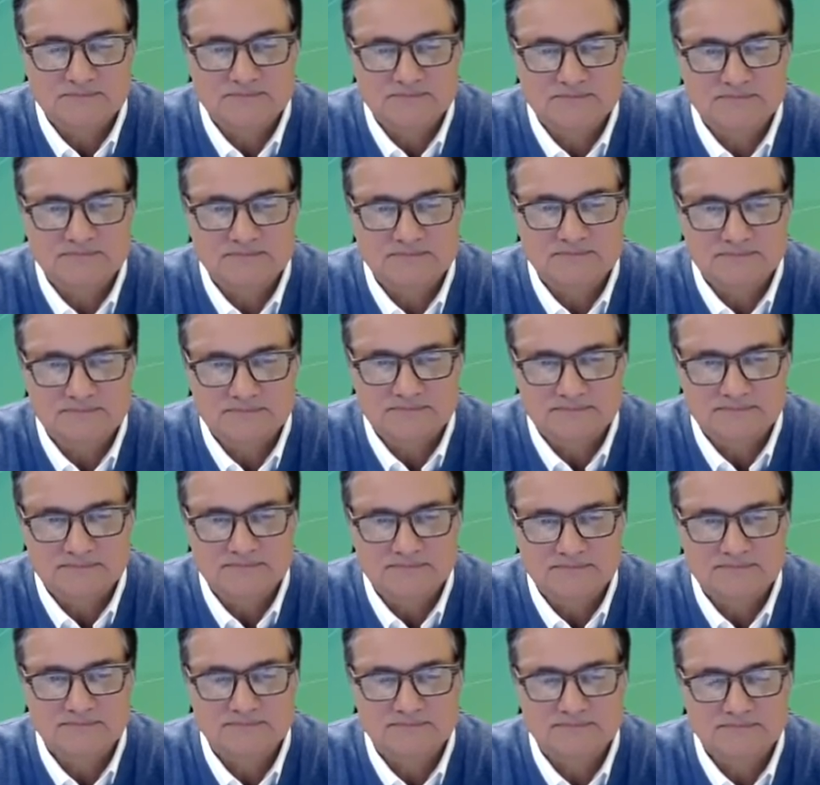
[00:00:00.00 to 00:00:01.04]

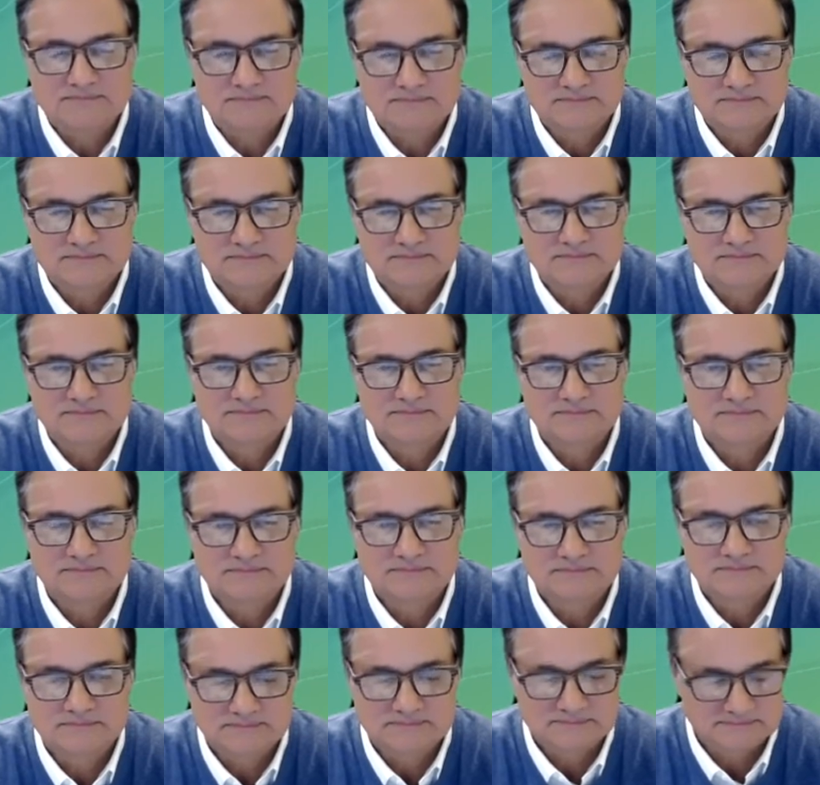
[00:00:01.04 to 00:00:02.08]

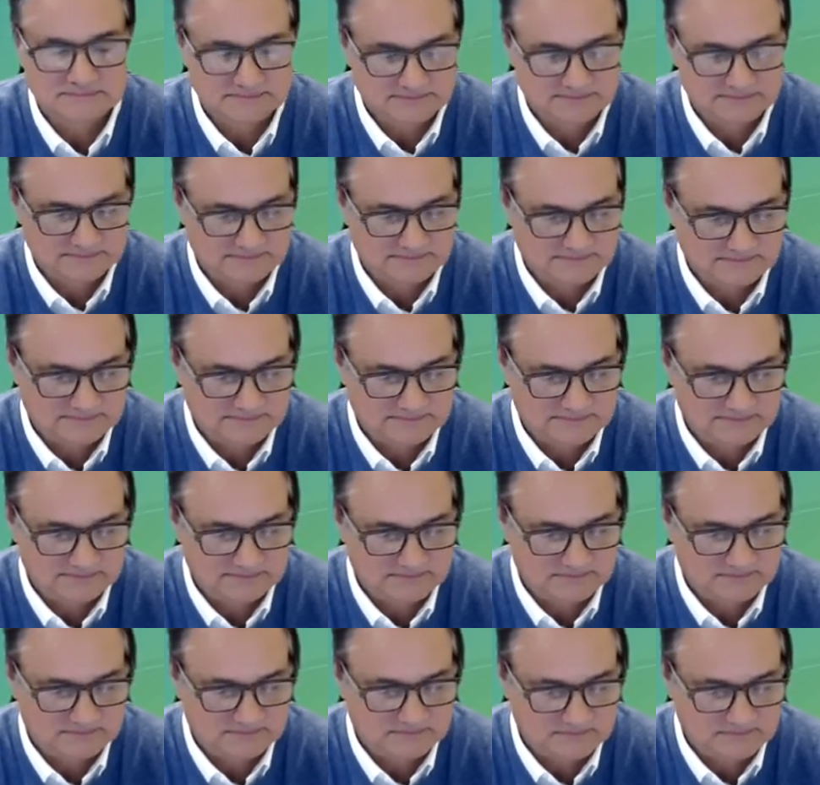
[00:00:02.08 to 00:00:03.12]

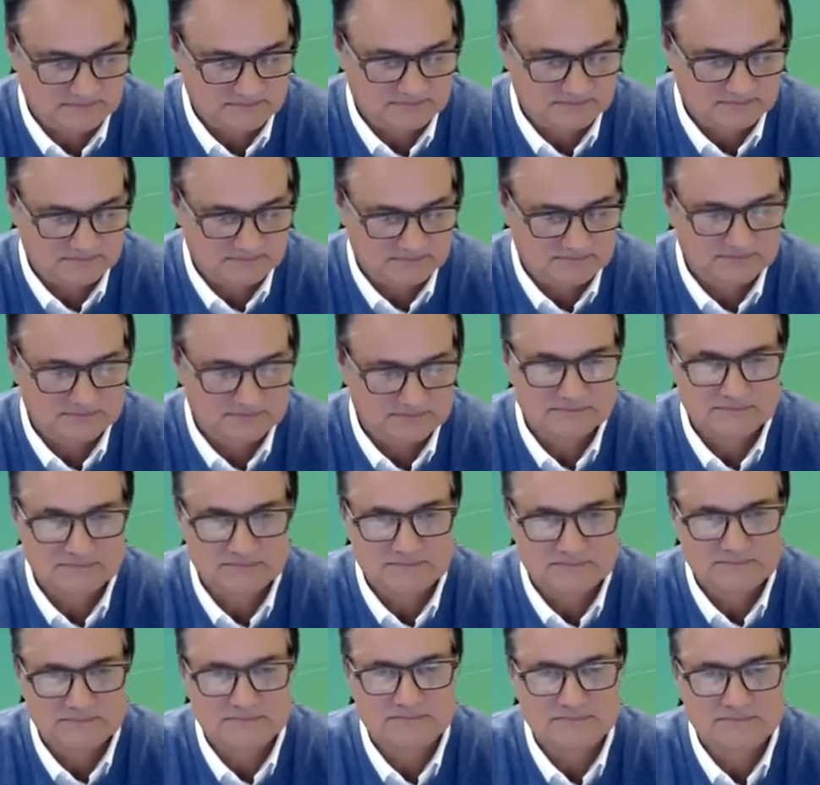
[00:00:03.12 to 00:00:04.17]

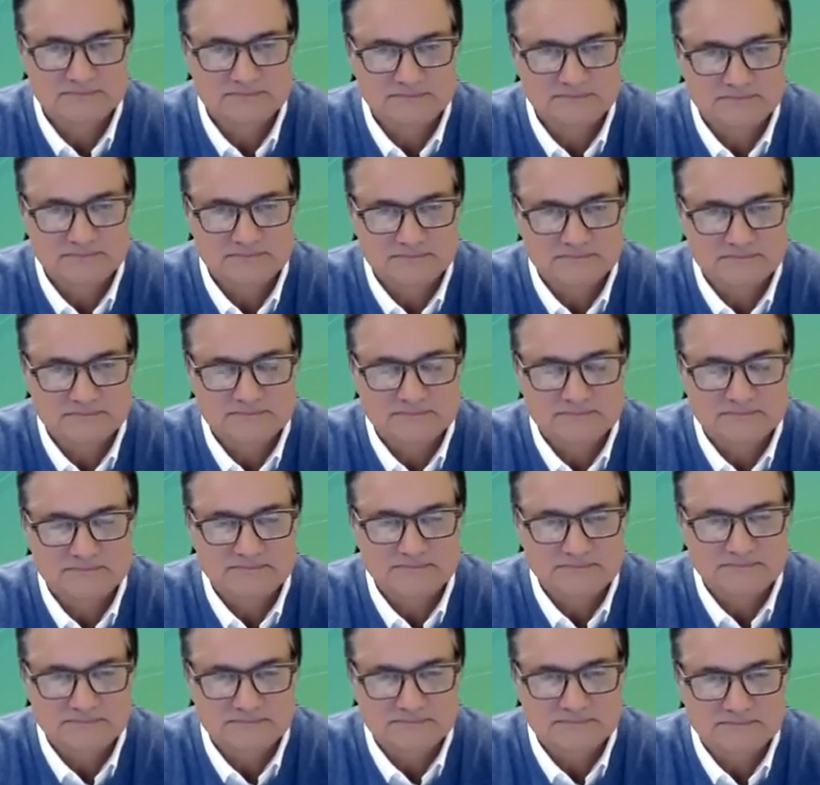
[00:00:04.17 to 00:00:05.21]

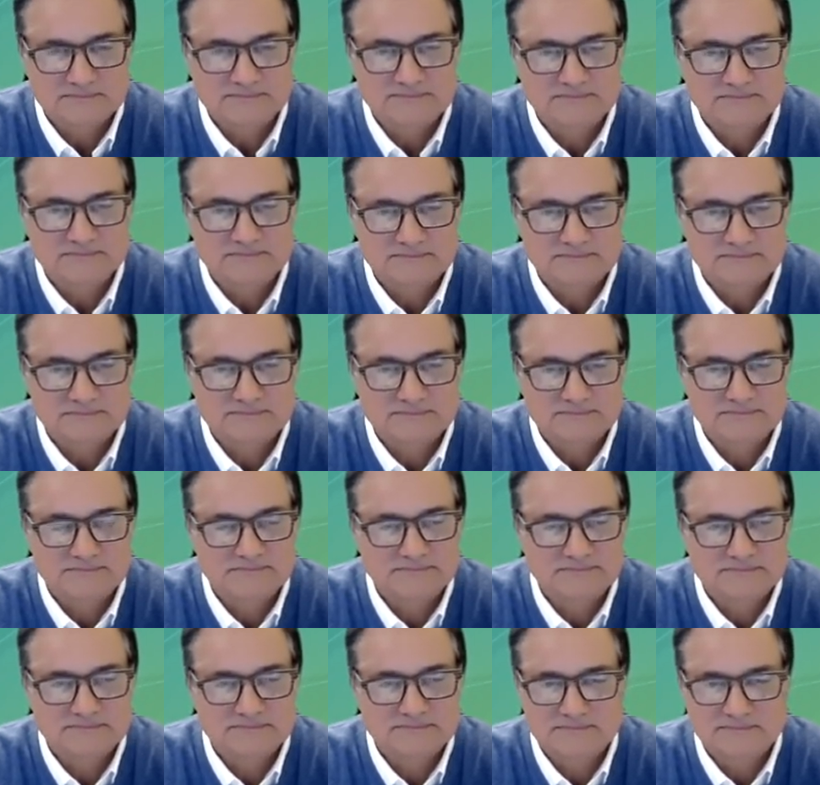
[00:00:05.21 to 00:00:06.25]

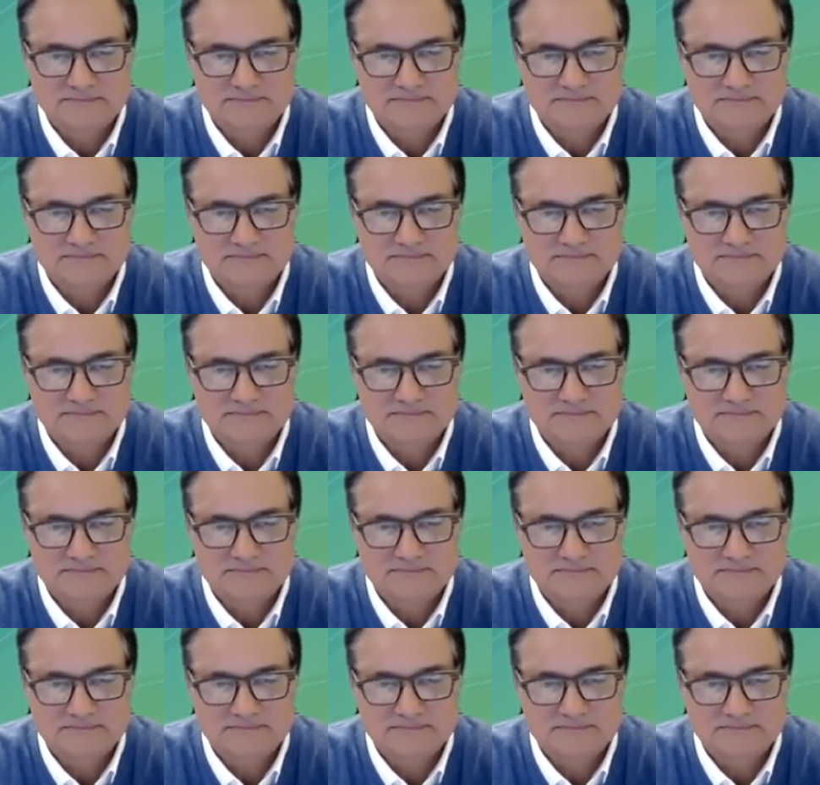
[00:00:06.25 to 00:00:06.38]
The person shown says nothing.